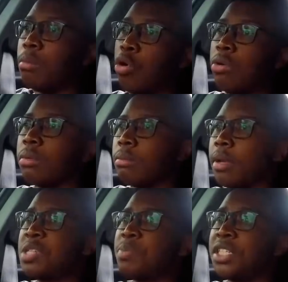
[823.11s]
more,
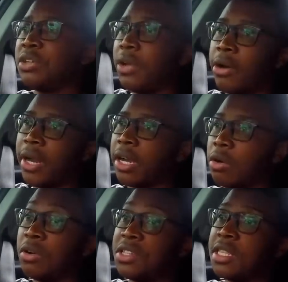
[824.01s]
but this particular one, I
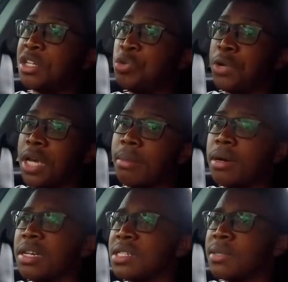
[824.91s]
can only see the two
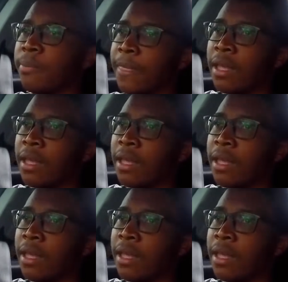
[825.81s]
airbags.